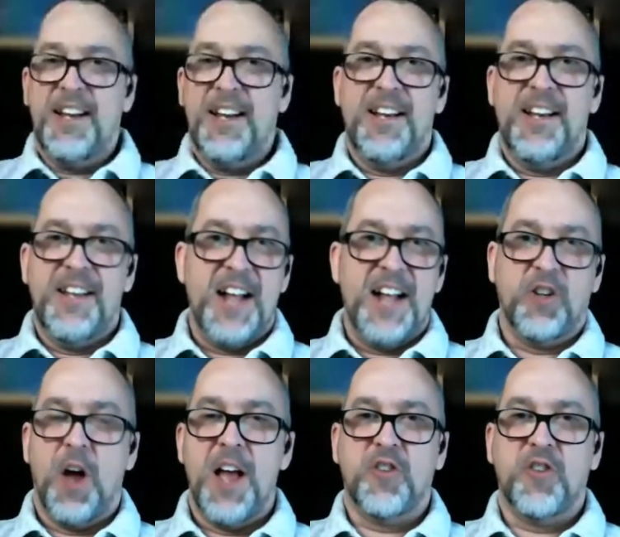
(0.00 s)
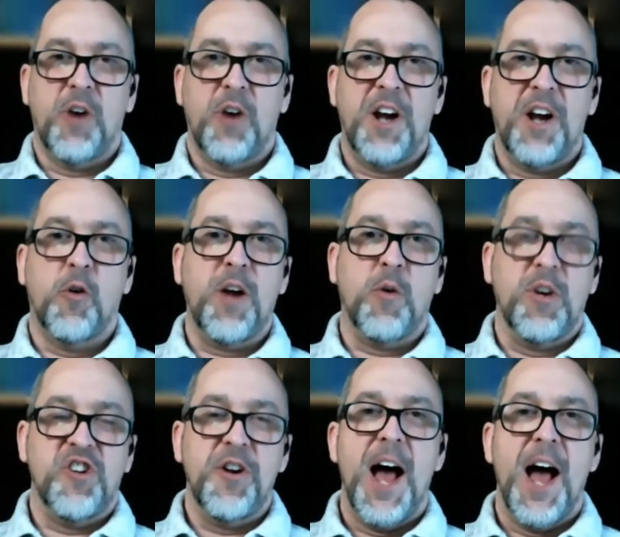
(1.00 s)
That's a great
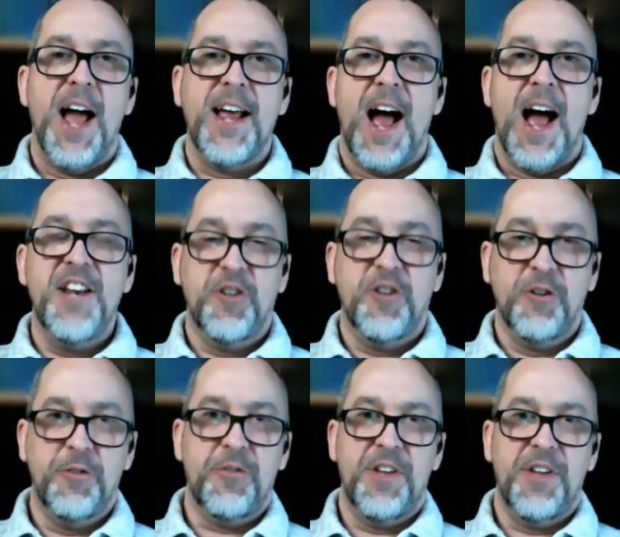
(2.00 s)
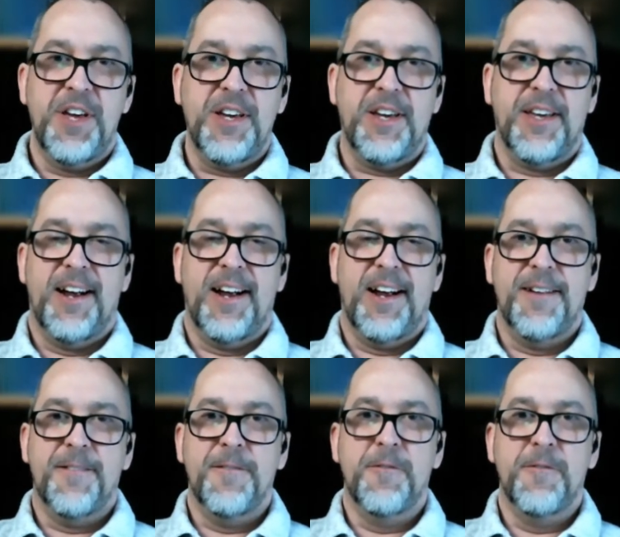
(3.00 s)
question. I do think
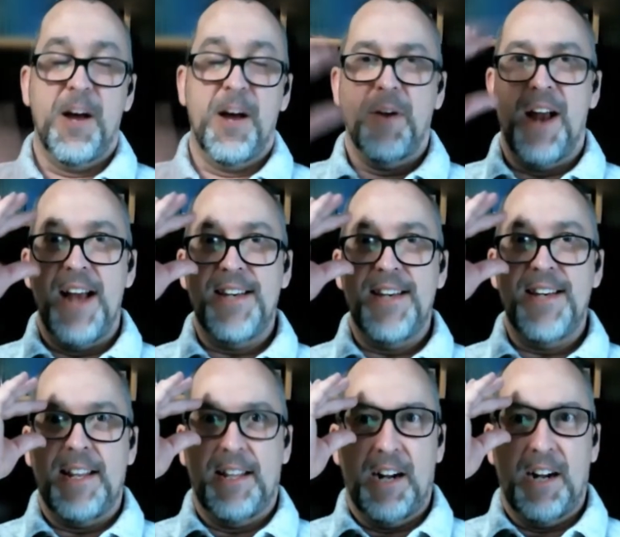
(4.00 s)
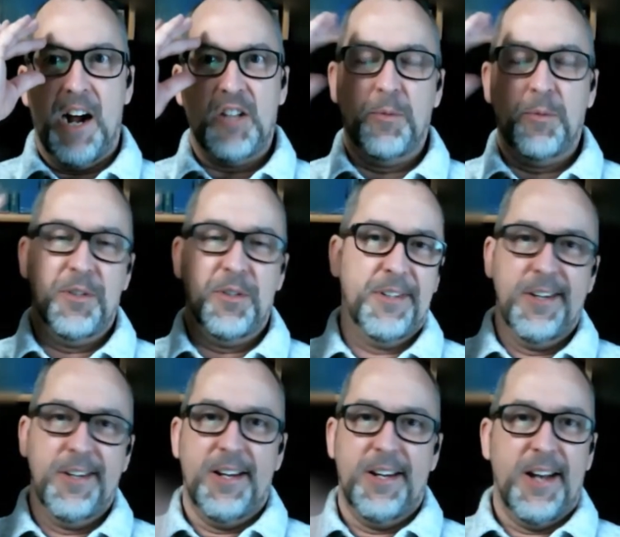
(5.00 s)
when I date the Gospels,
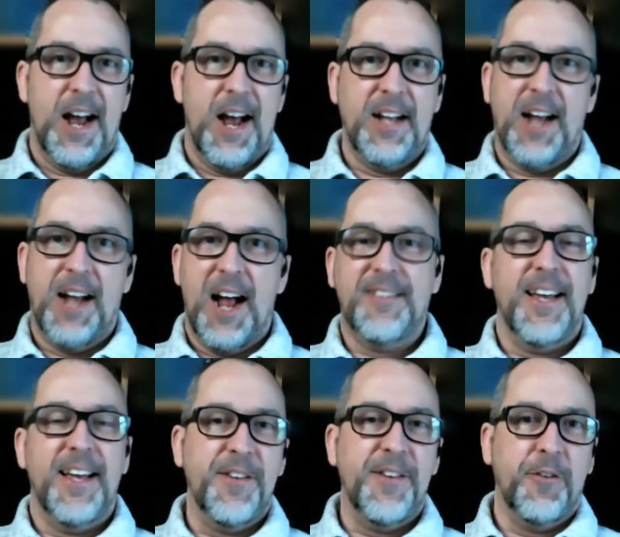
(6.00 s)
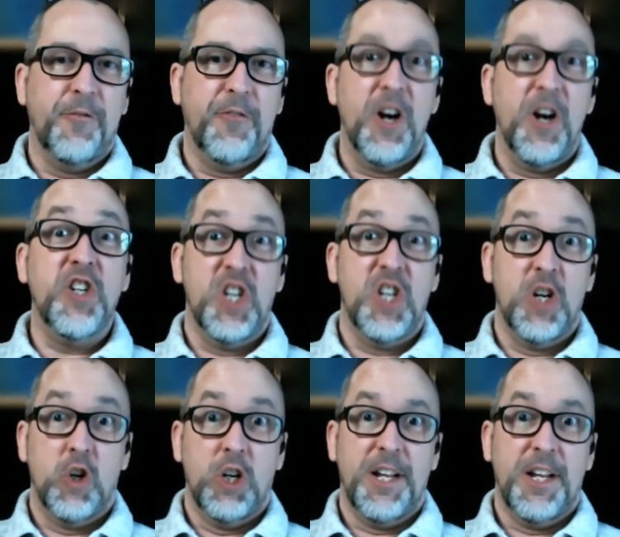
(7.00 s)
I say very
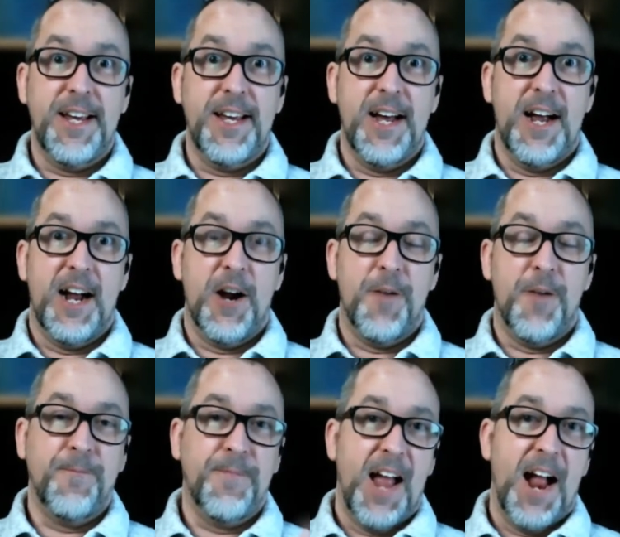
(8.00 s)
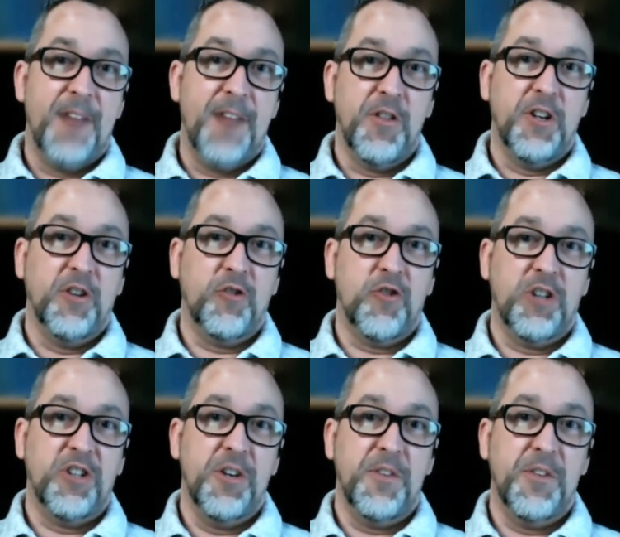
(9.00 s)
generally after the
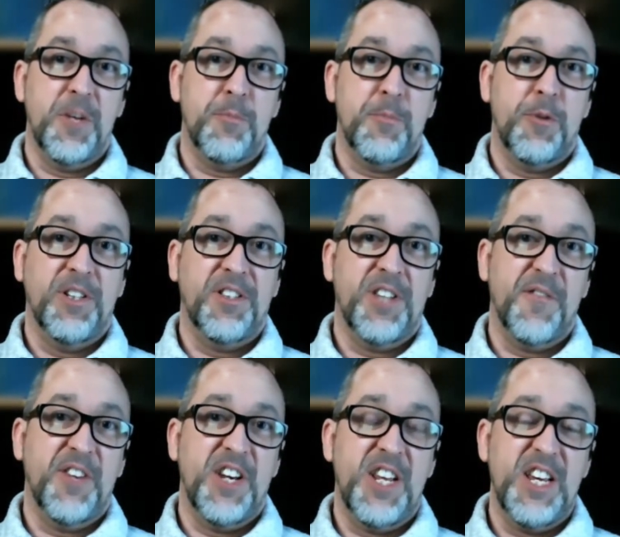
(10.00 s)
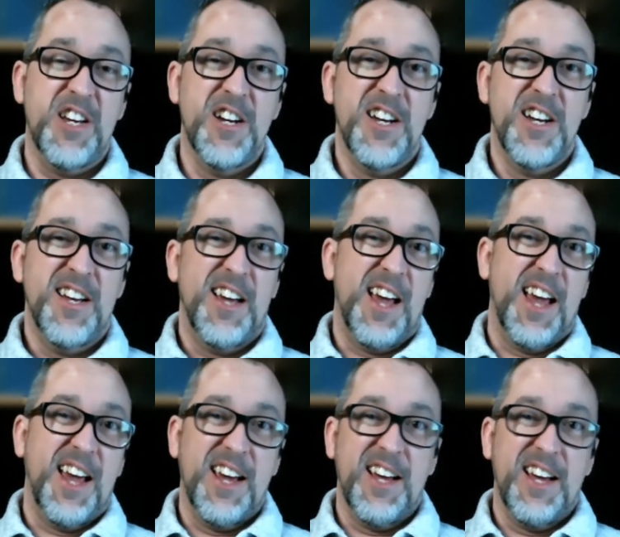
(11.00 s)
destruction of the temple in 70,
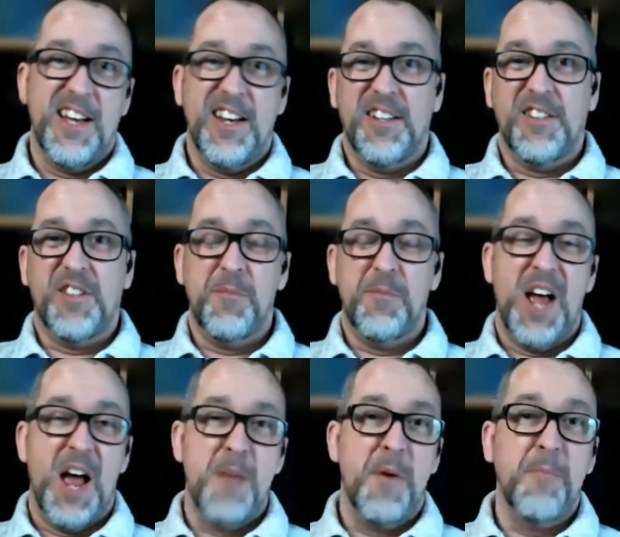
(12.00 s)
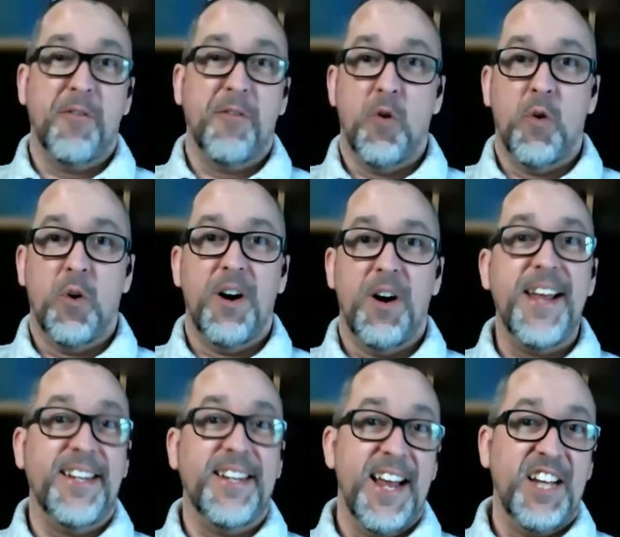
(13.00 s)
and sometime before
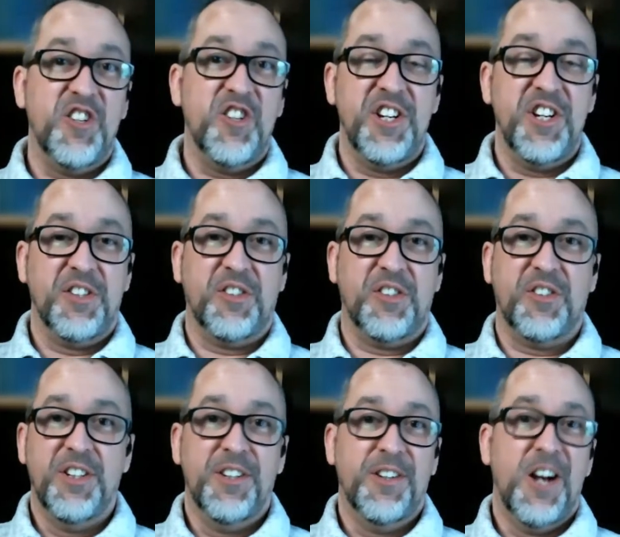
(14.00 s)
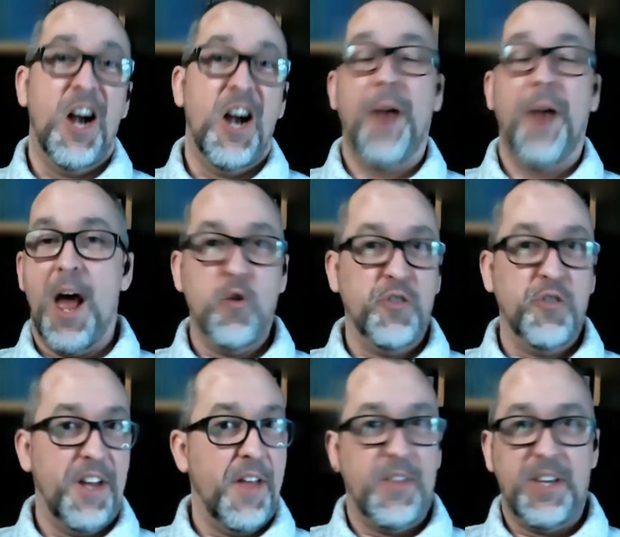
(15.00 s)
Ignatius,
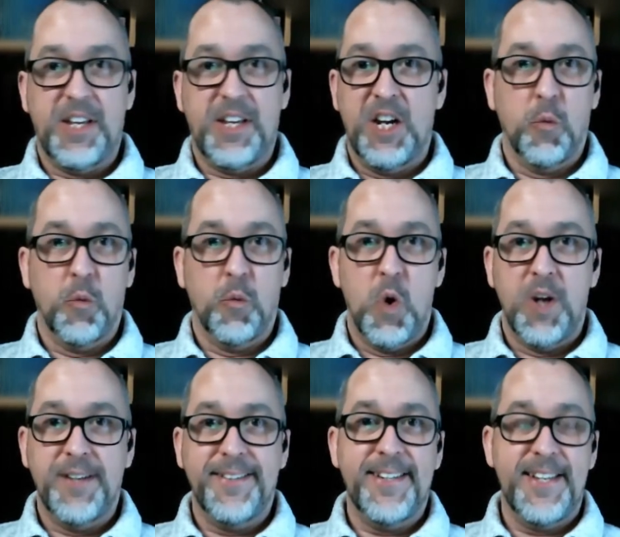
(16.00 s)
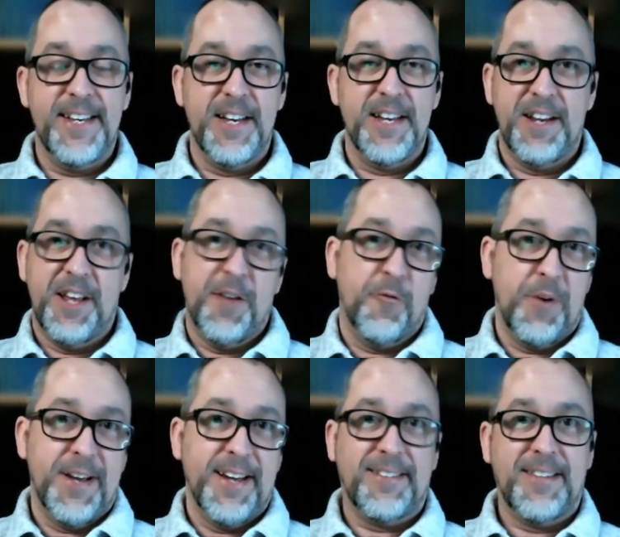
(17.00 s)
around the year 110, if
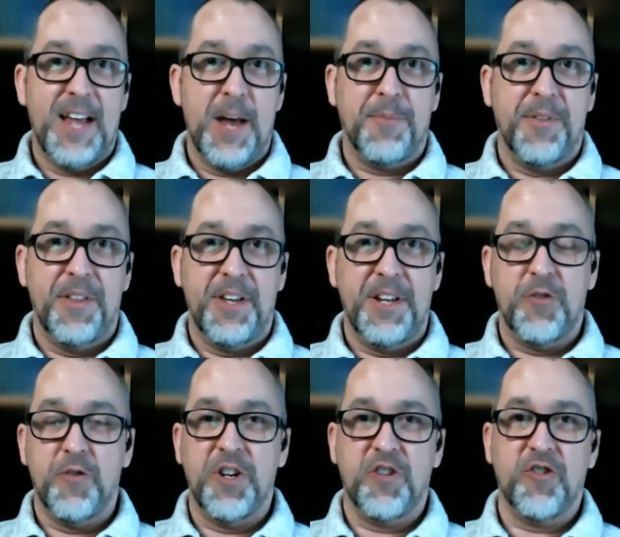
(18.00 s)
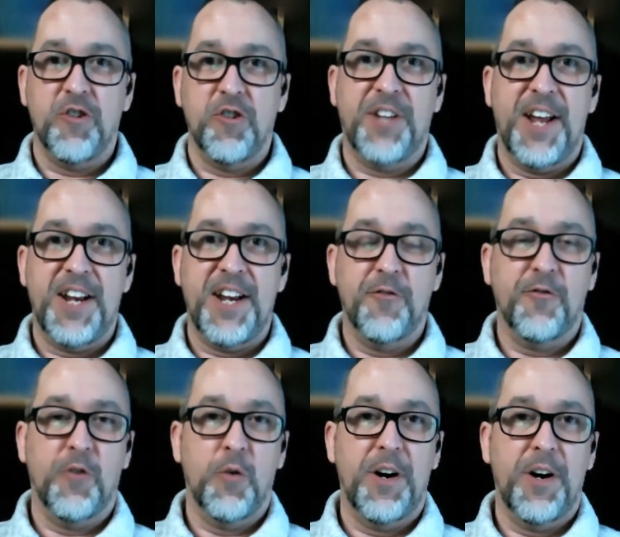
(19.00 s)
we accept the traditional dating
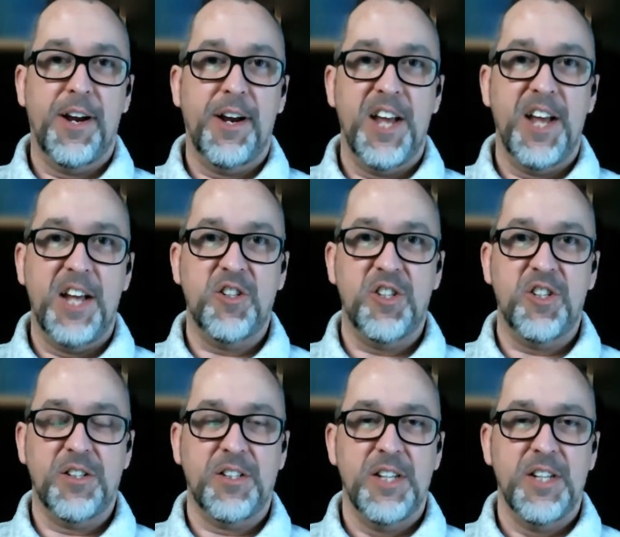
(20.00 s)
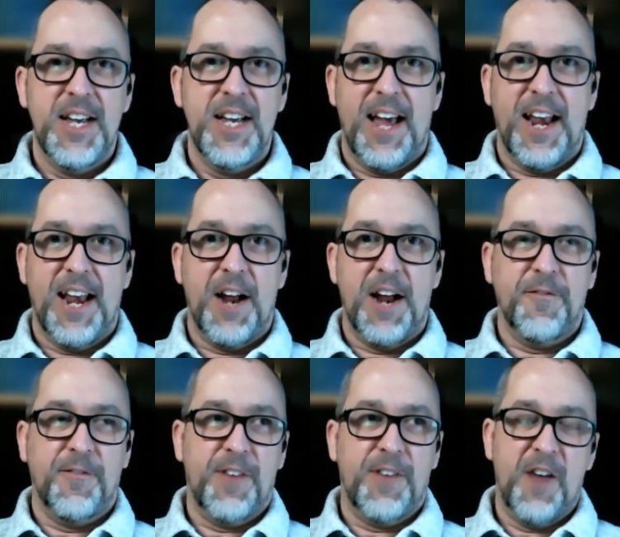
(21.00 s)
for Ignatius. And
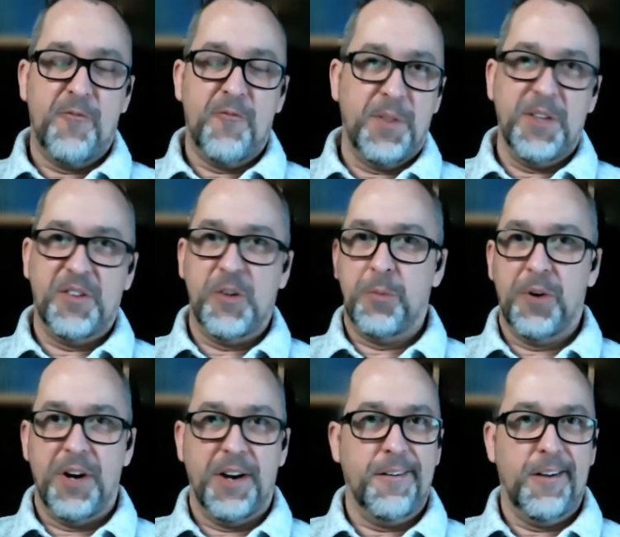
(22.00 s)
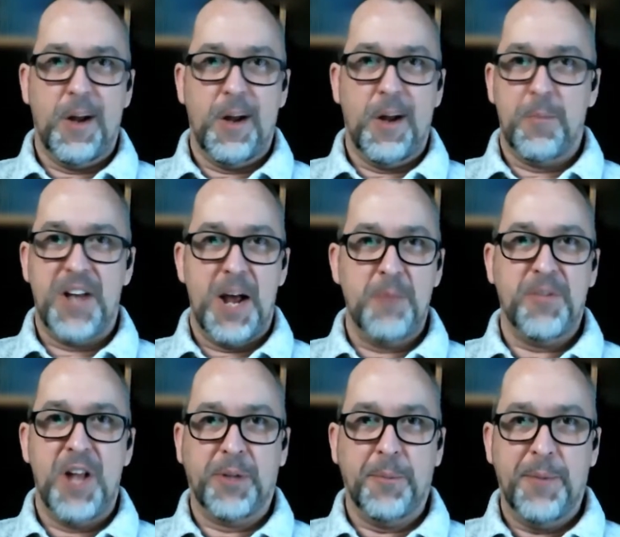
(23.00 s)
I've put this in print a couple of times now.
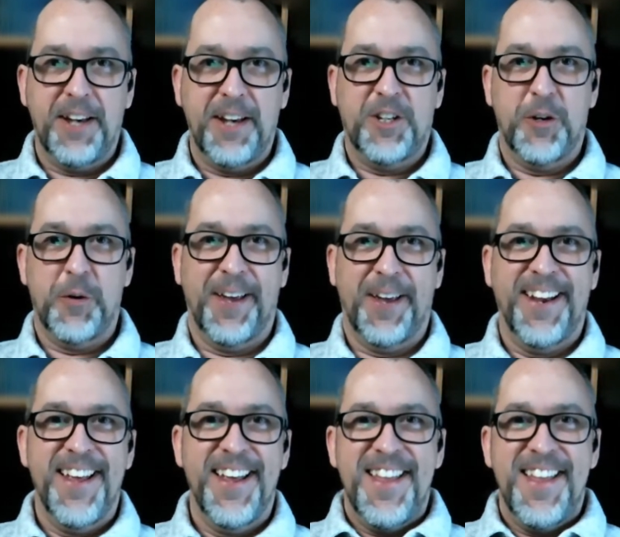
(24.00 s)
I'm committed to it.